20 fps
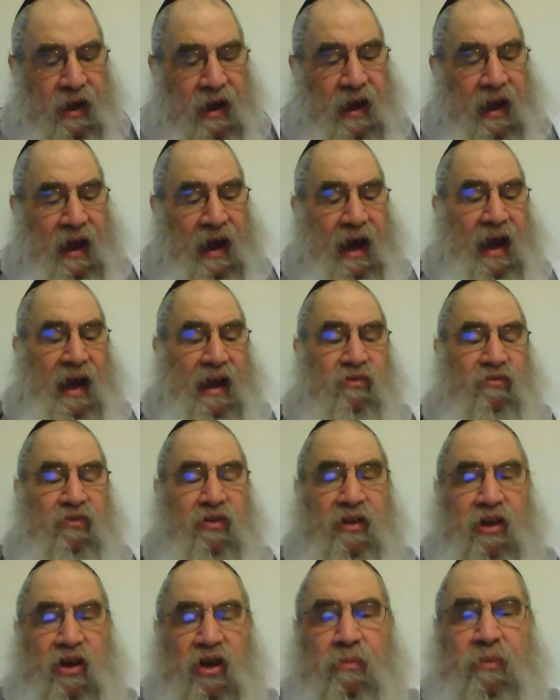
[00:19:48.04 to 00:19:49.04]
and
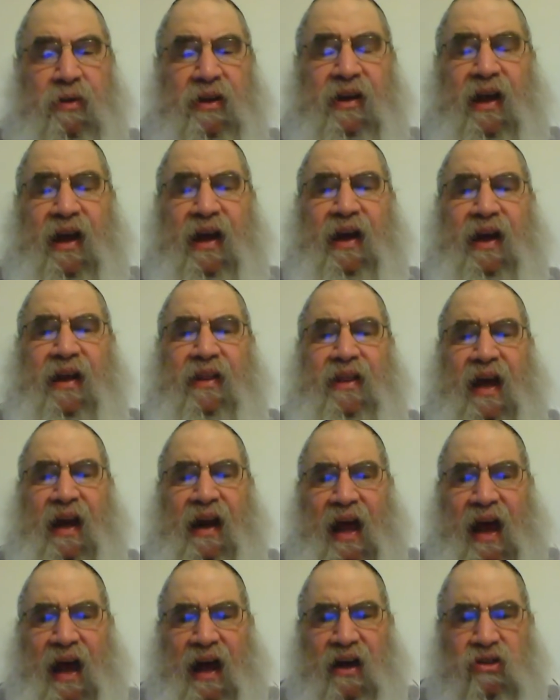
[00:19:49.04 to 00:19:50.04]
v'nira b'nega, in that
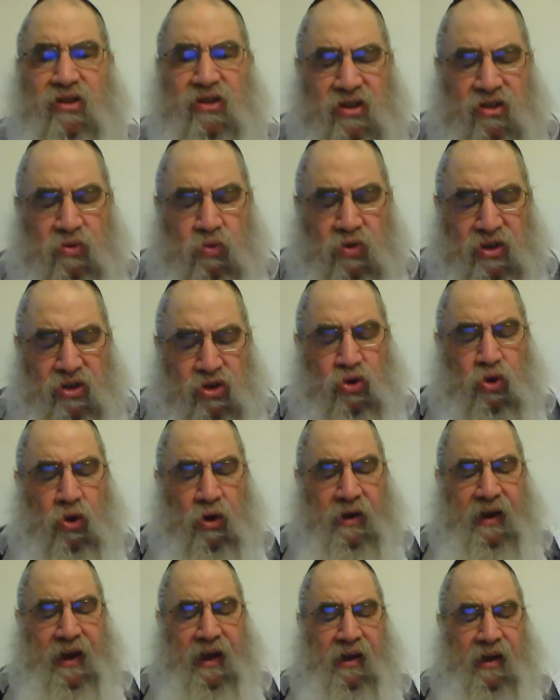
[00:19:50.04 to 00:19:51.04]
house you saw a
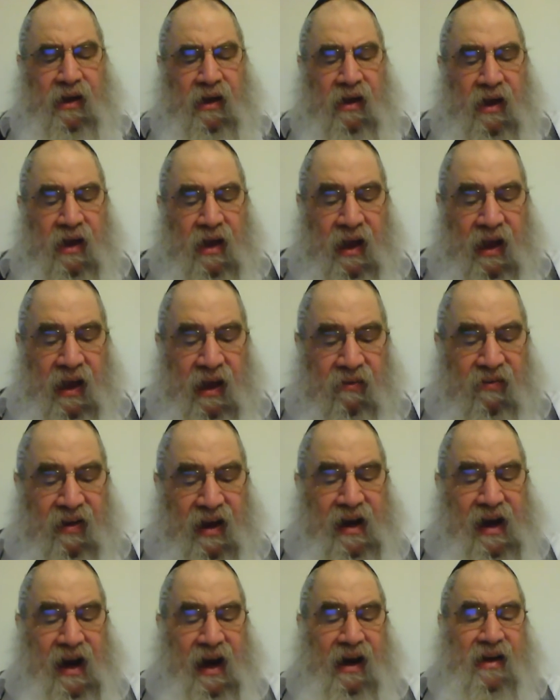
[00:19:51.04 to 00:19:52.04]
nega, and
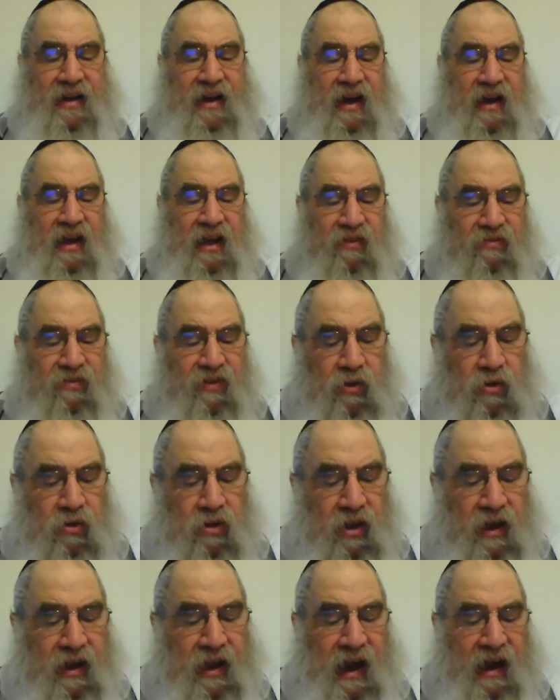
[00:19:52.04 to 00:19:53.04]
v'achar kach hiviu
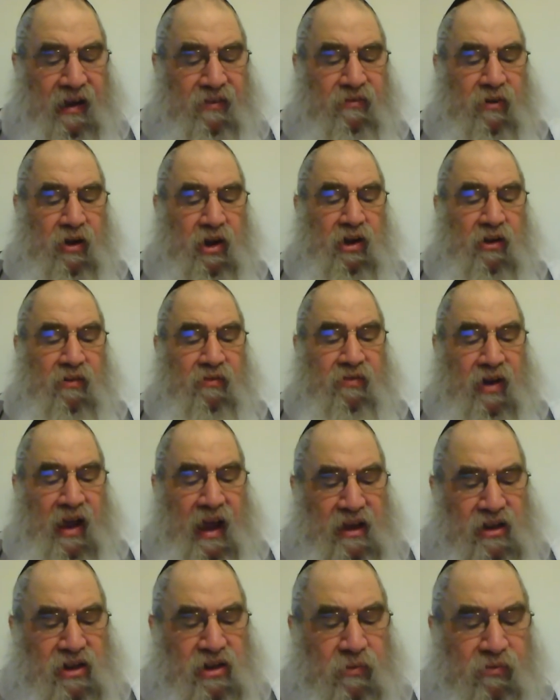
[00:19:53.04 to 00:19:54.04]
le'avonim
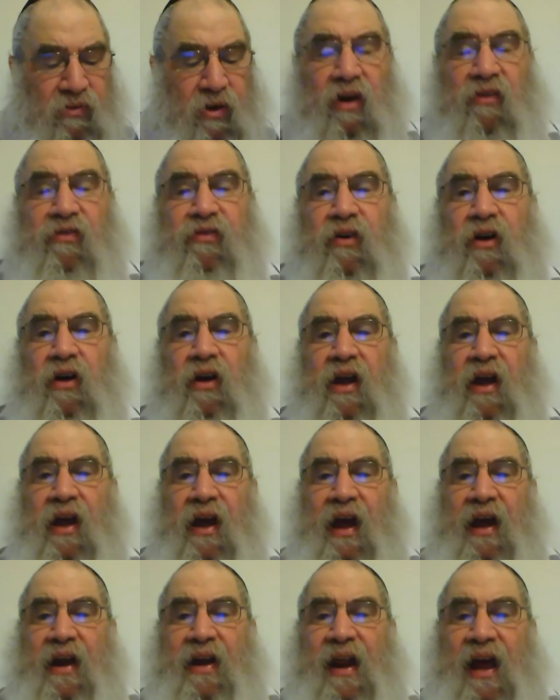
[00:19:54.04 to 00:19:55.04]
v'eitzim v'offer,
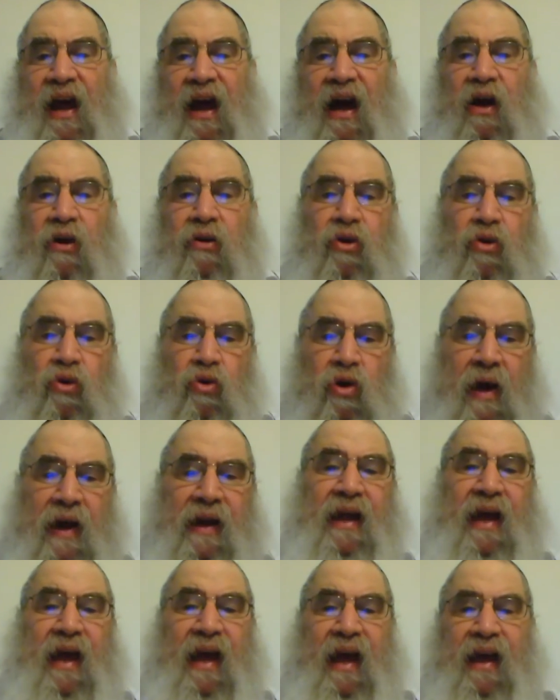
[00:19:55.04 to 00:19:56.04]
And now you went
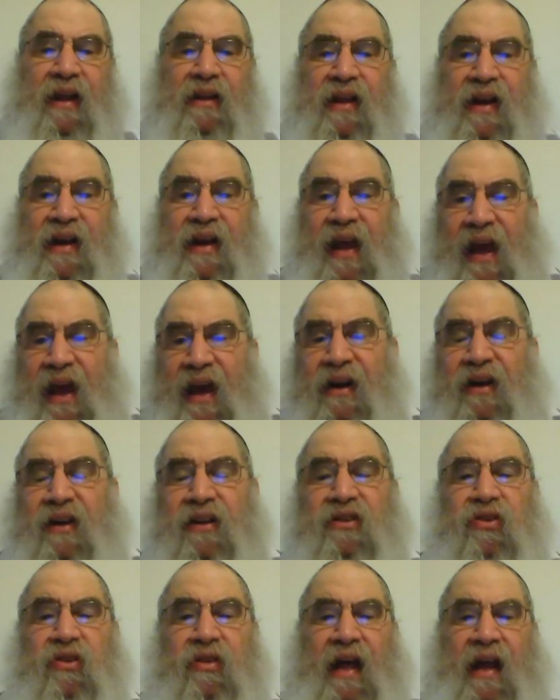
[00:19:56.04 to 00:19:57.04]
ahead and added
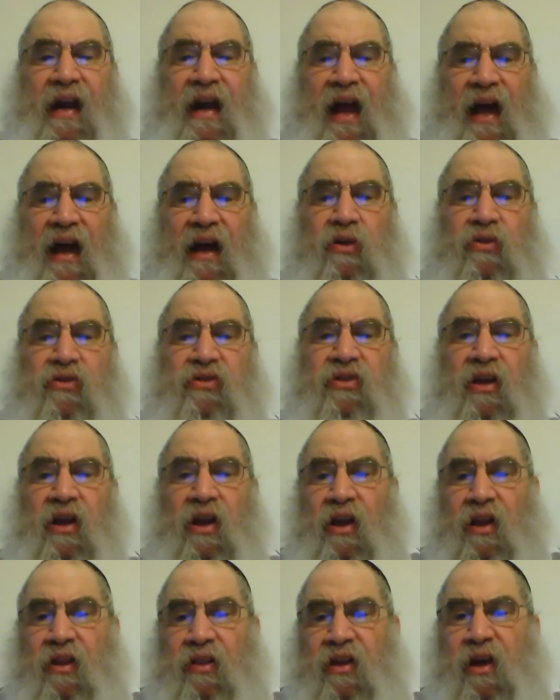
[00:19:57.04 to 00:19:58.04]
to that house
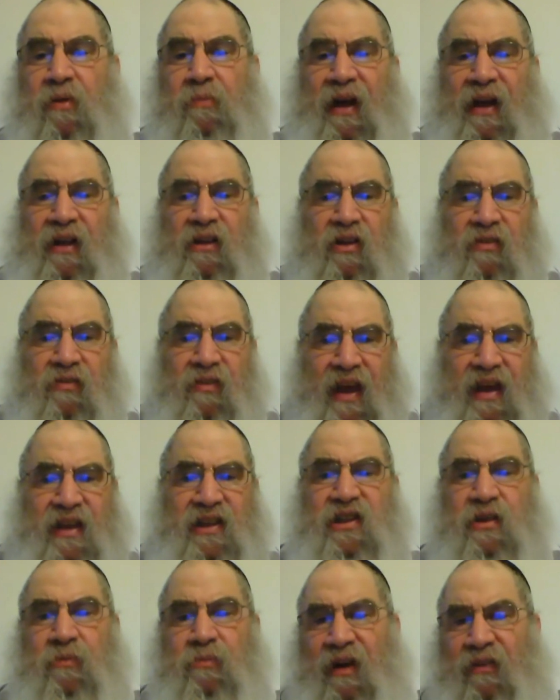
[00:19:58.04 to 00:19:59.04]
the amount of
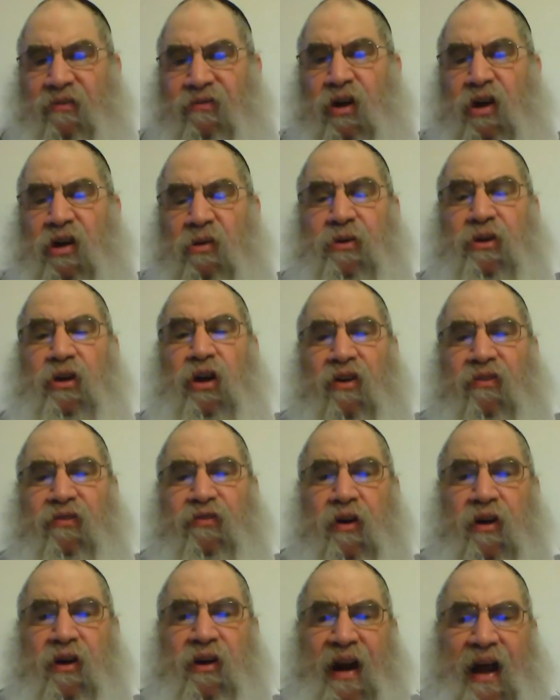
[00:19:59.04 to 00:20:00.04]
Eitzim, Avonim, and
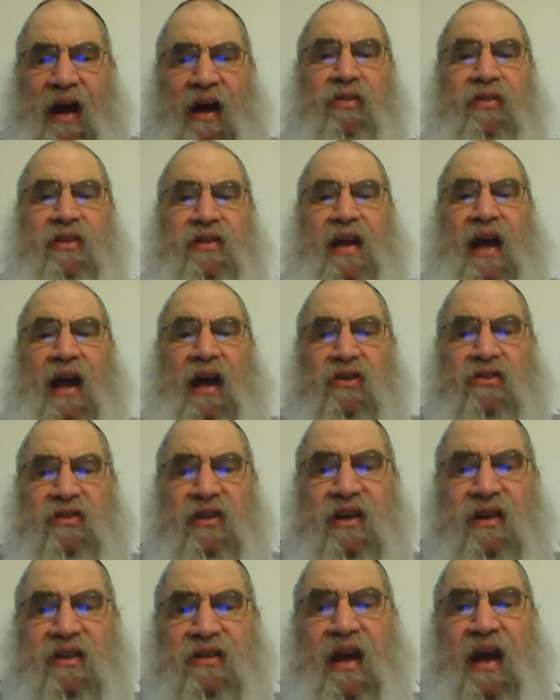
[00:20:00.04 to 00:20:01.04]
Ofer, and now this house
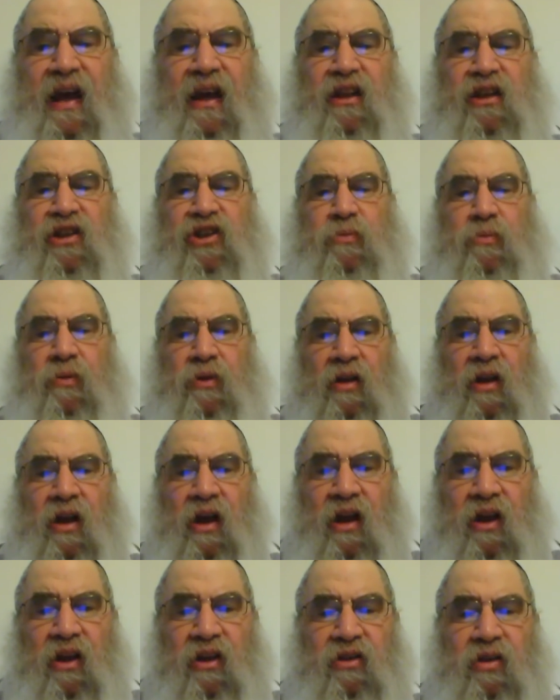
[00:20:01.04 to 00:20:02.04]
is eligible
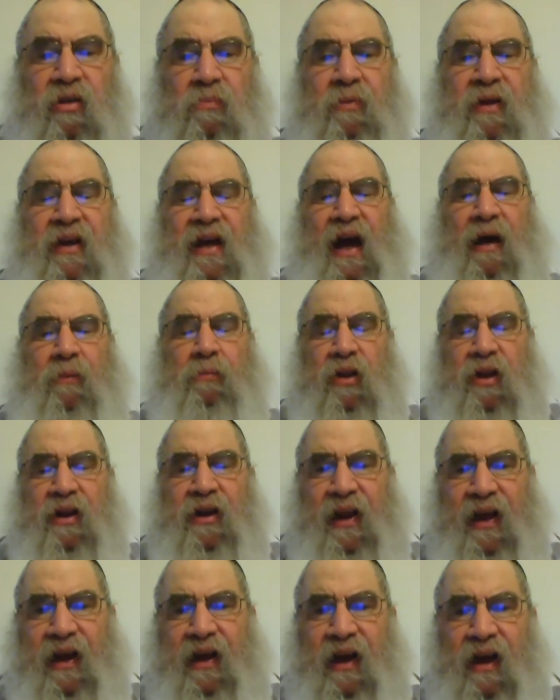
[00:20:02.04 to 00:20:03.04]
to Mekabel a
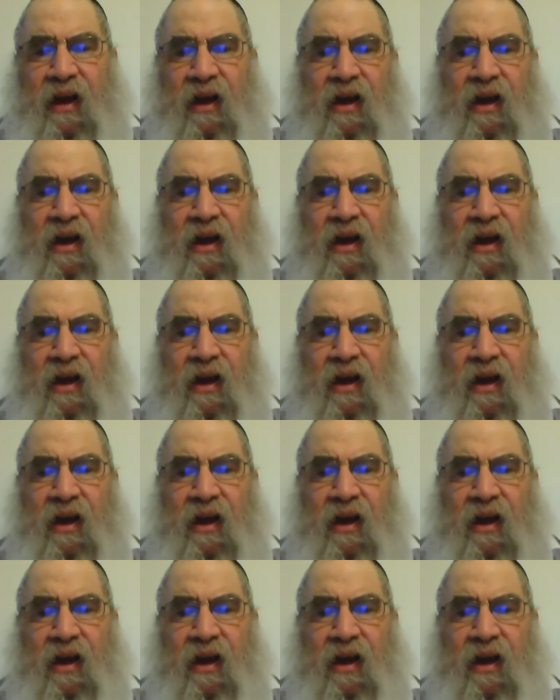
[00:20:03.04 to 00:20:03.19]
Nega,